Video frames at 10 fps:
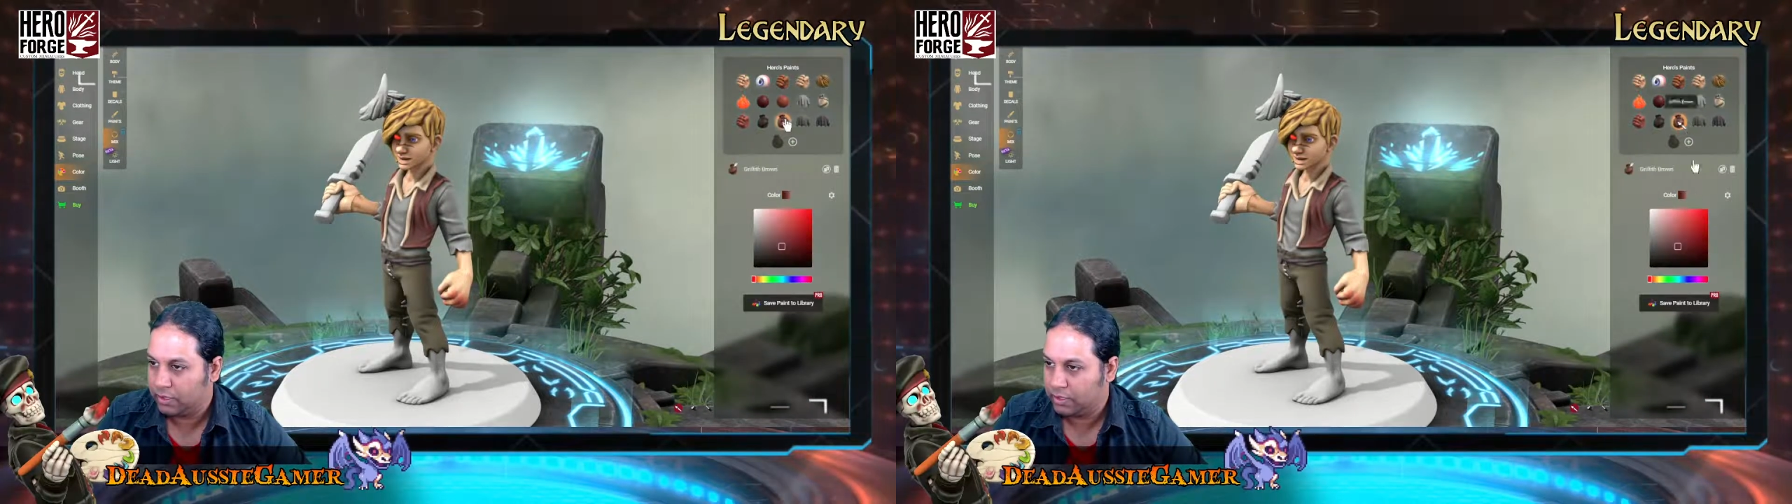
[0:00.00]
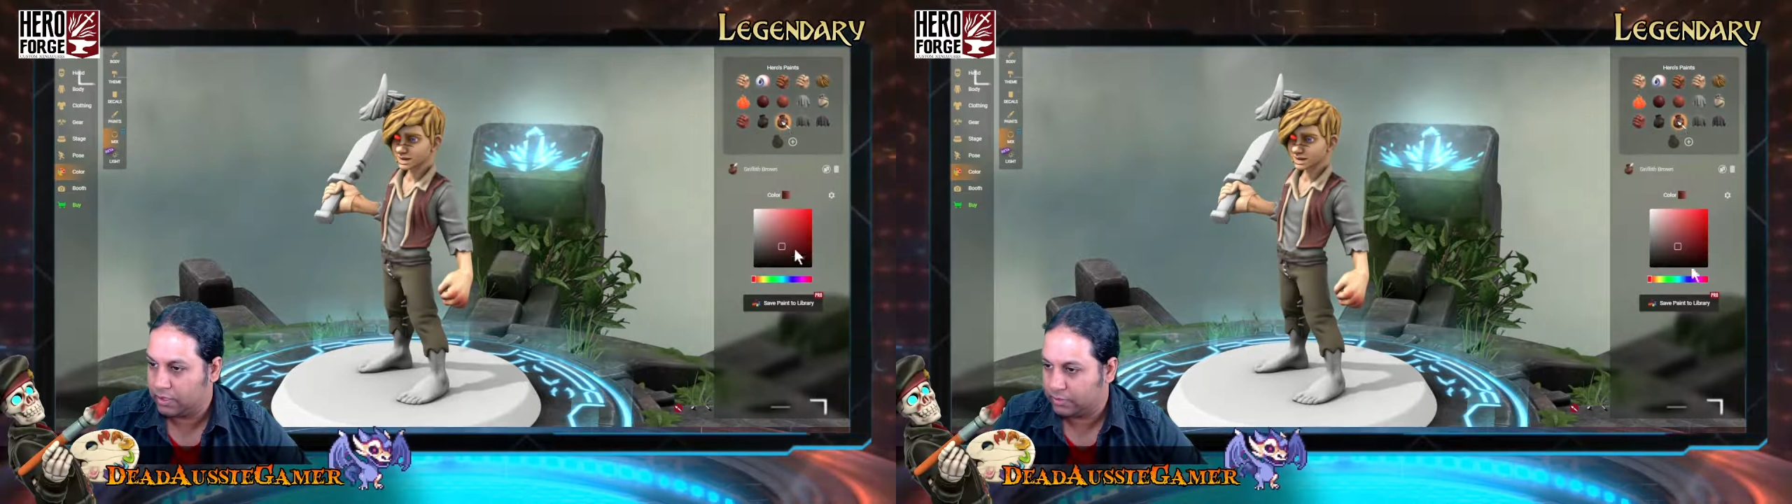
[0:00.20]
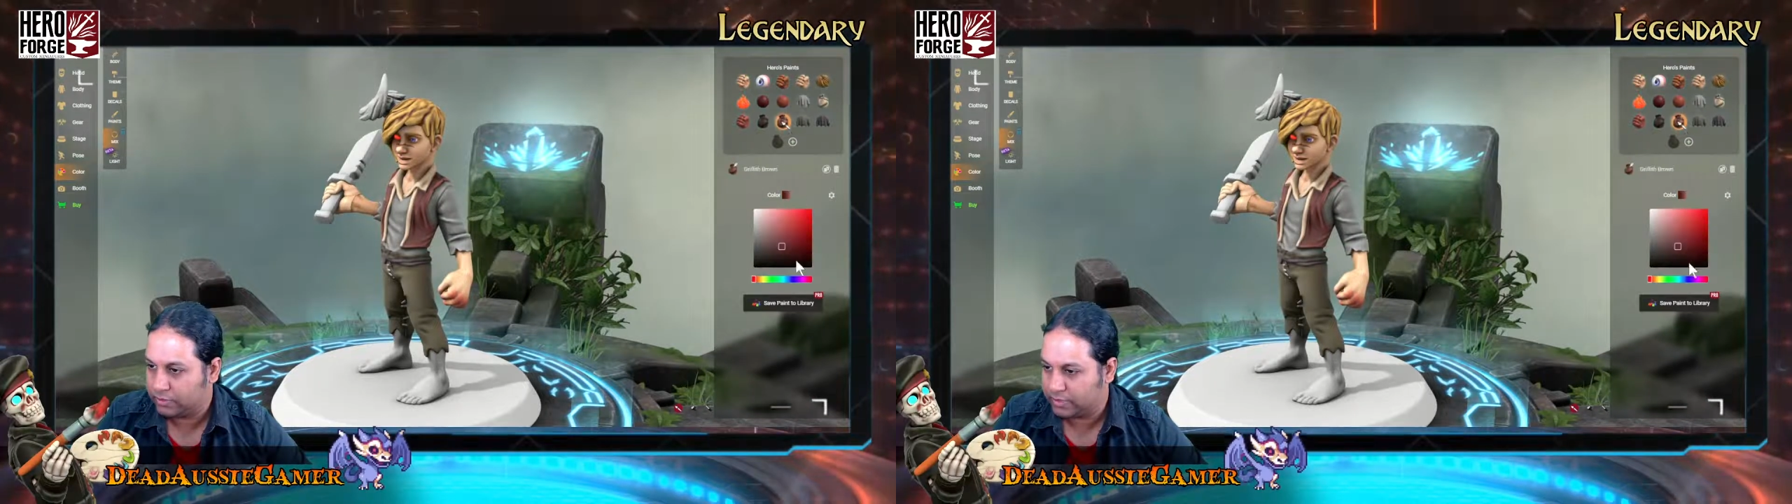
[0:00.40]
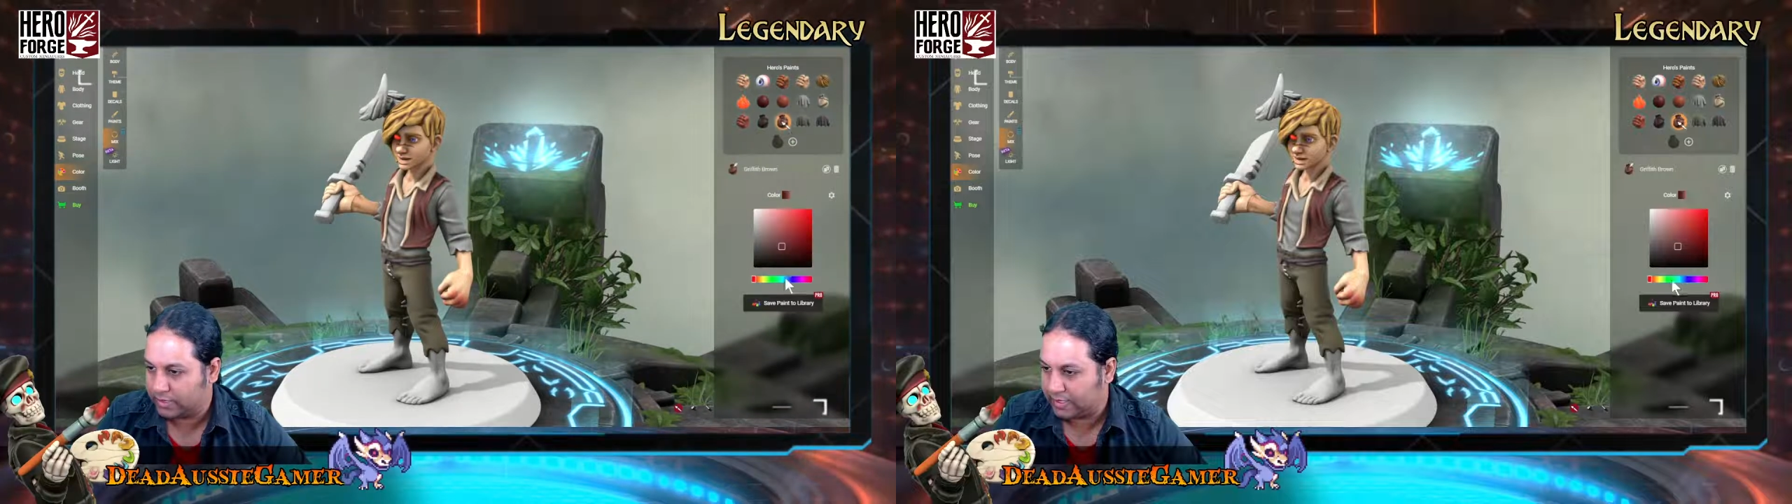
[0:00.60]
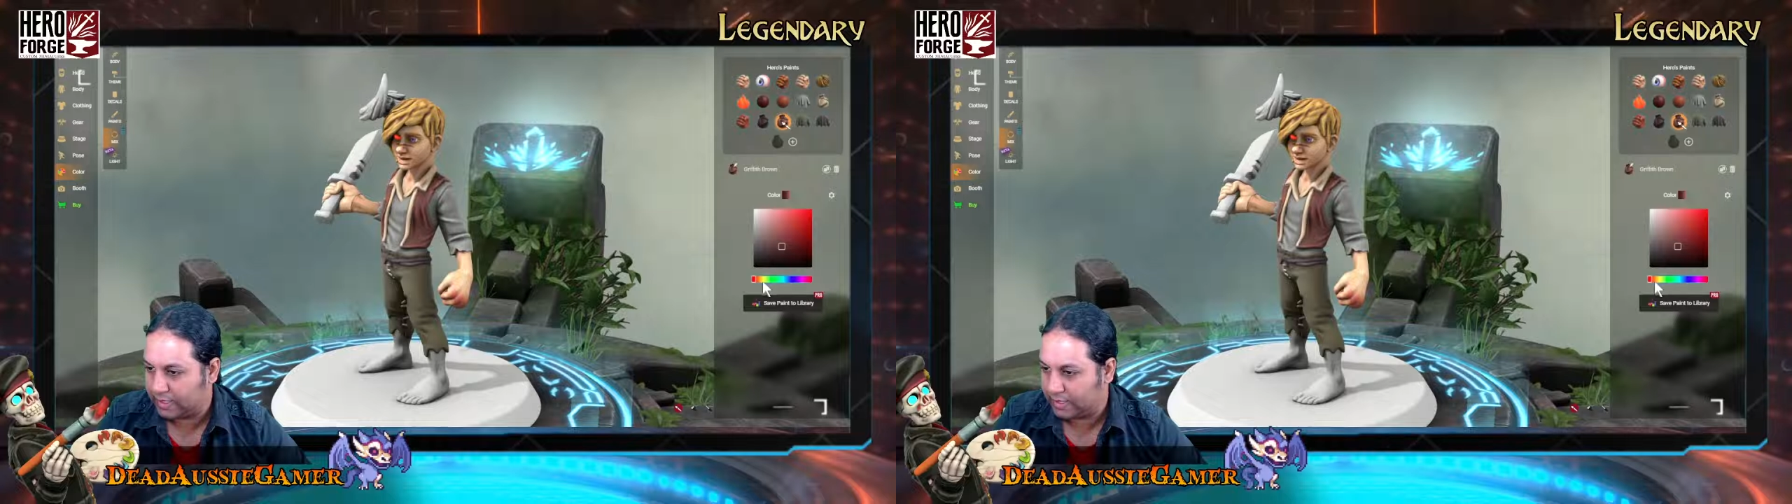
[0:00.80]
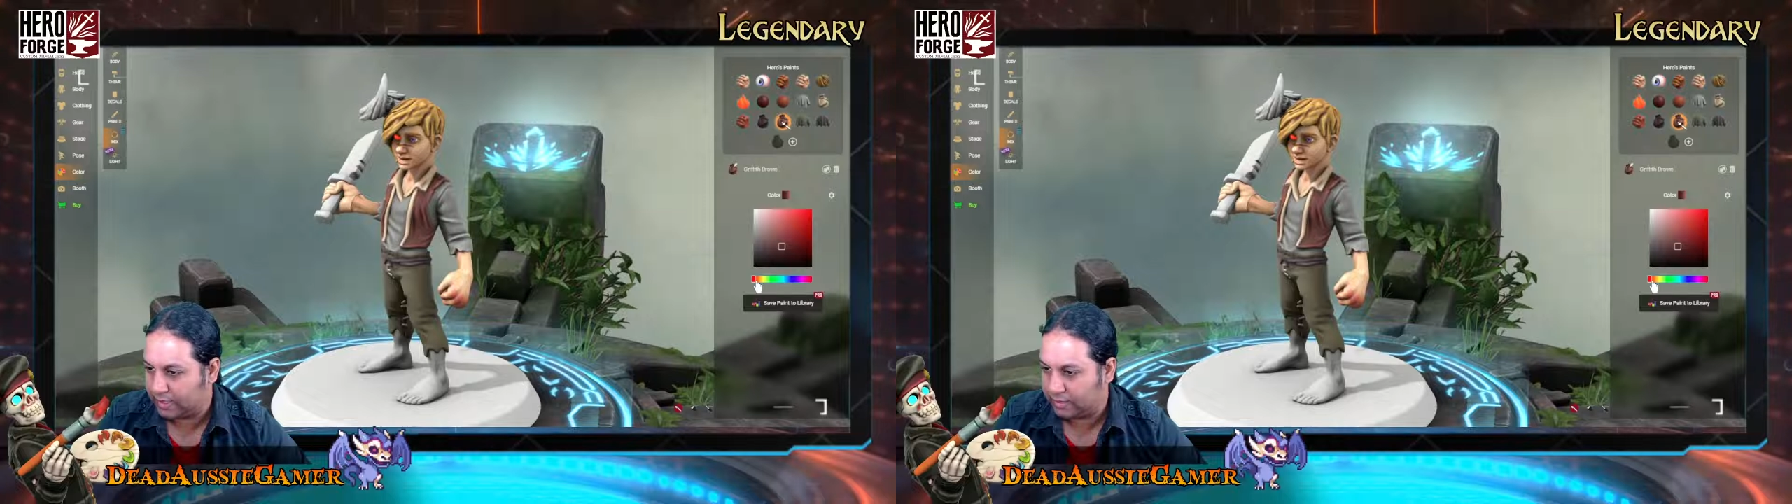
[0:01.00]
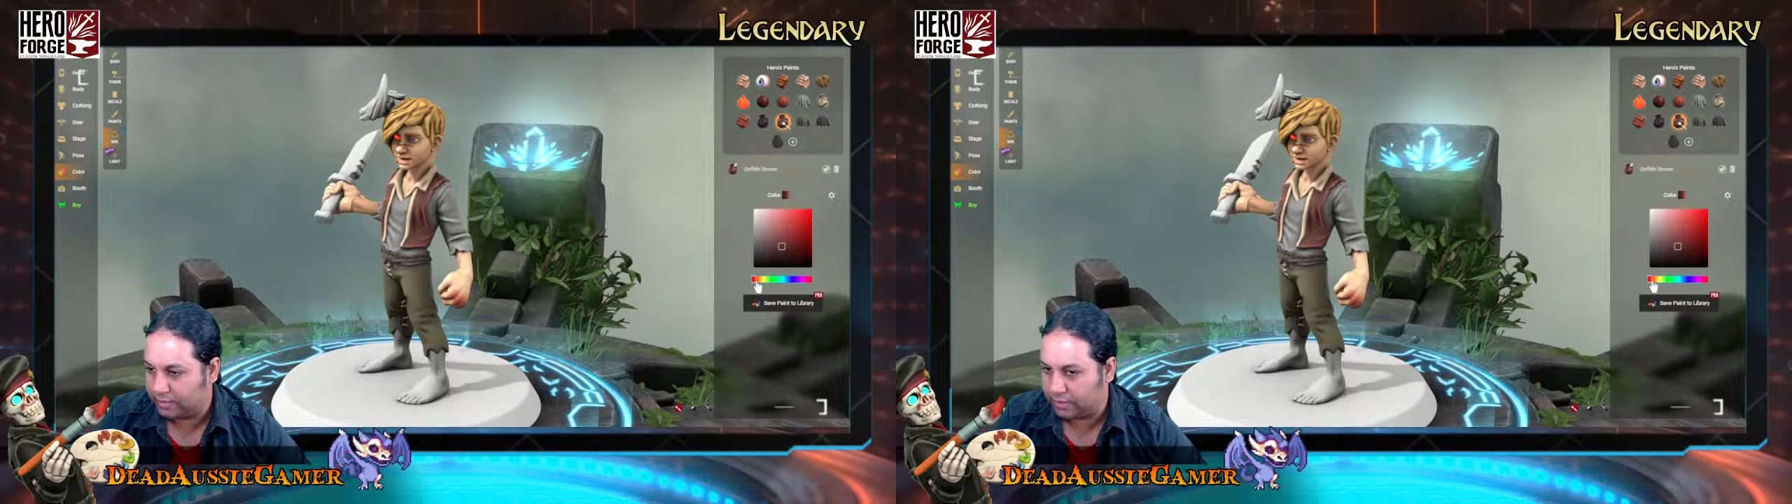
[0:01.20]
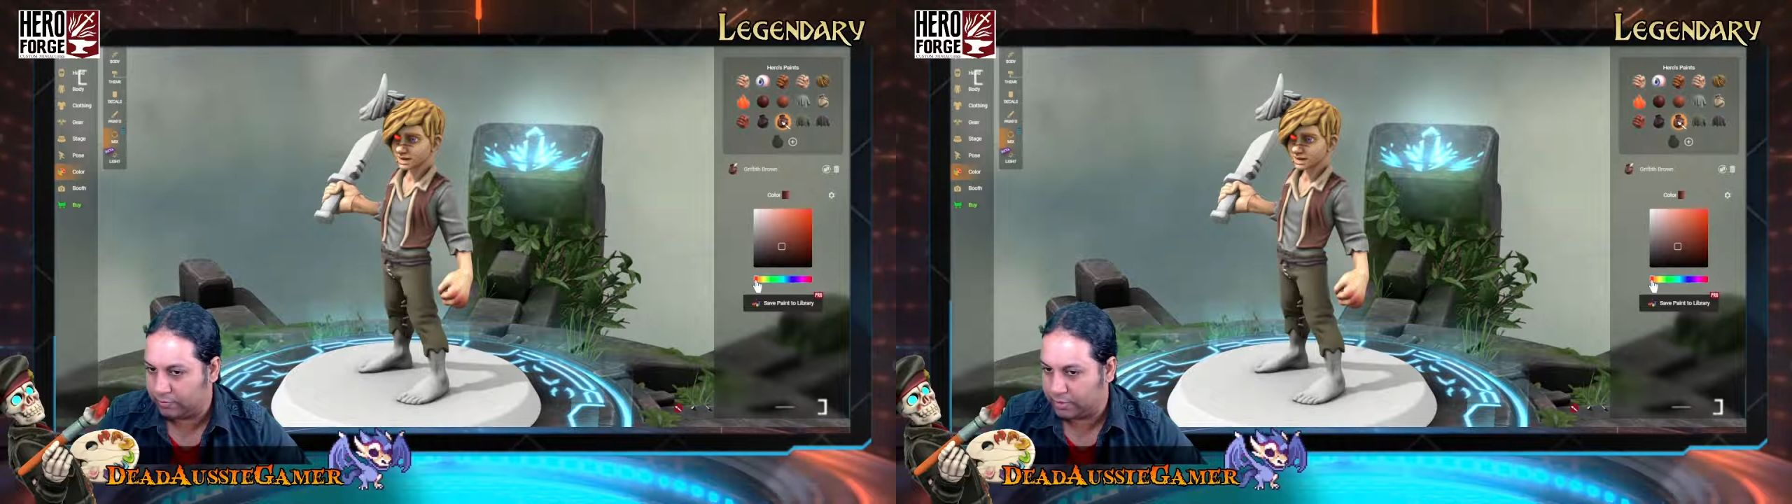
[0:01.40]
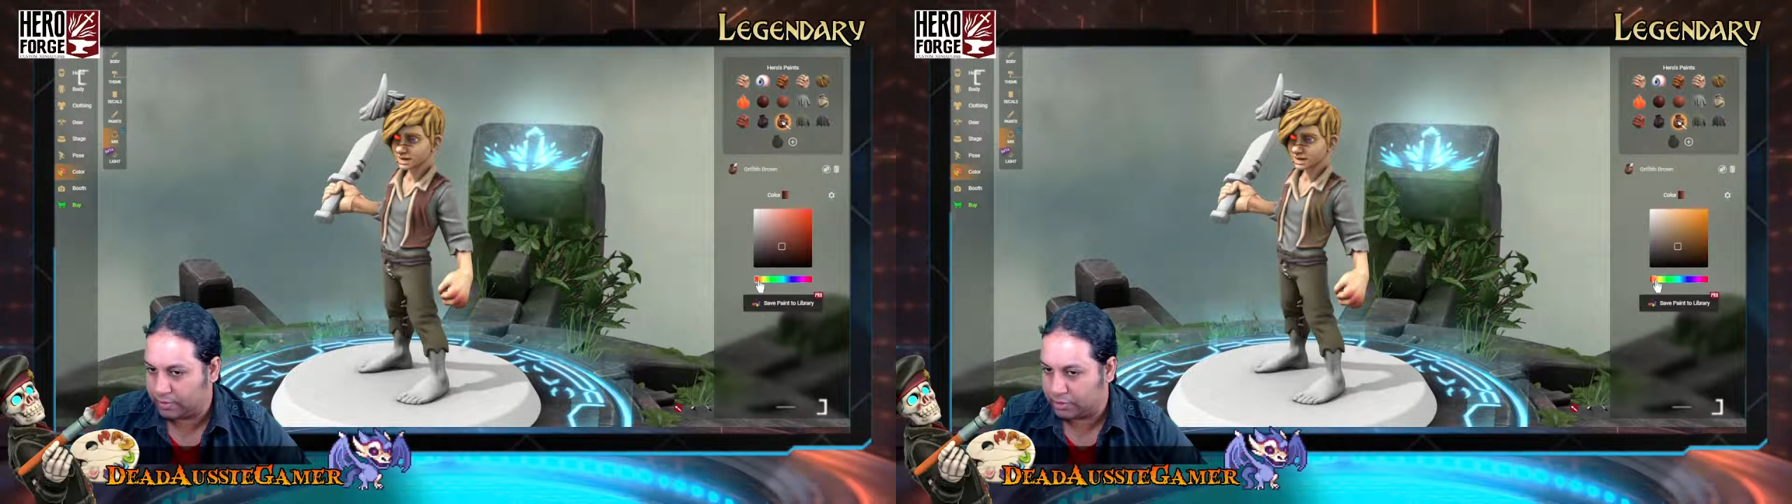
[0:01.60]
go into that, and then we can